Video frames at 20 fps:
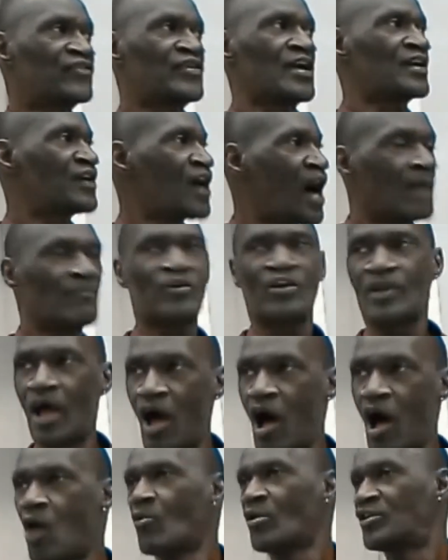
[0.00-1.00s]
that comes
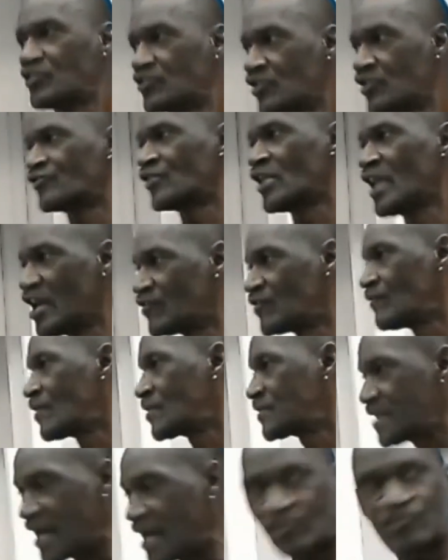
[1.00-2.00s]
along with the disease of
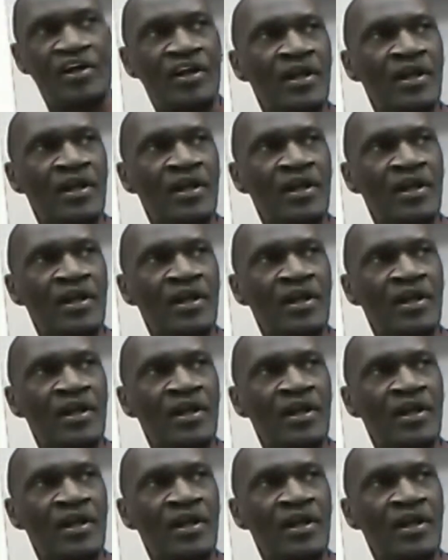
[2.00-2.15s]
addiction,